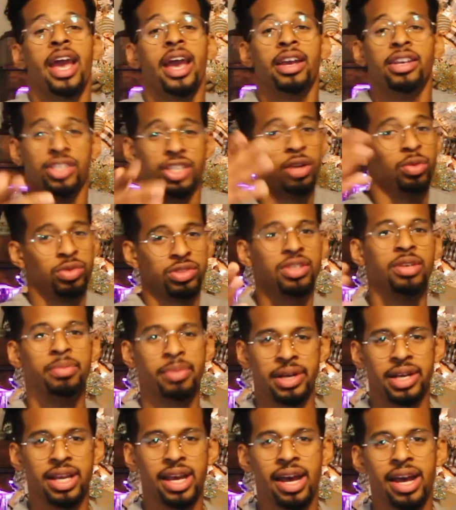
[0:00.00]
share with
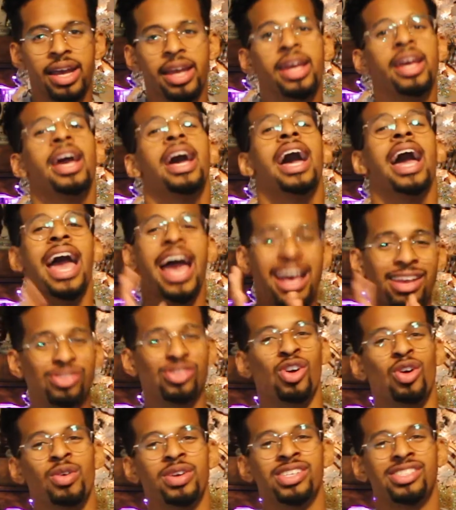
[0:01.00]
somebody, all right? As
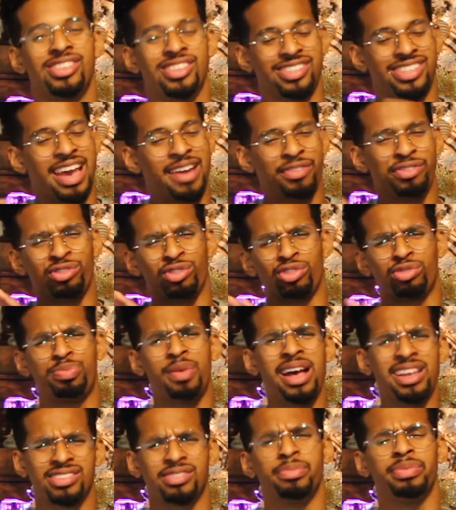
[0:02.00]
always, savage
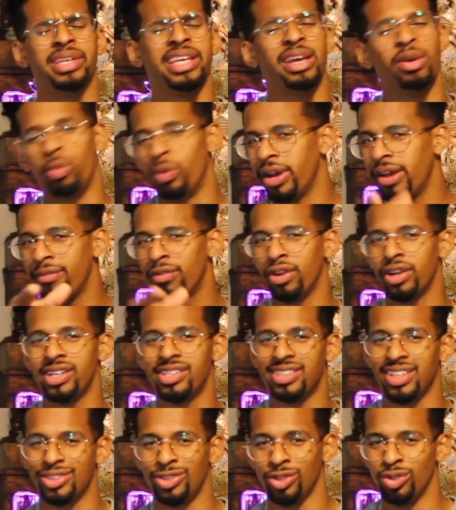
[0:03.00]
responsibly in whatever it
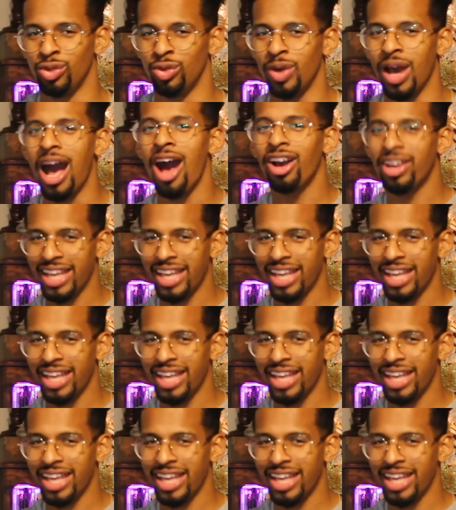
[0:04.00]
is that you do. I'll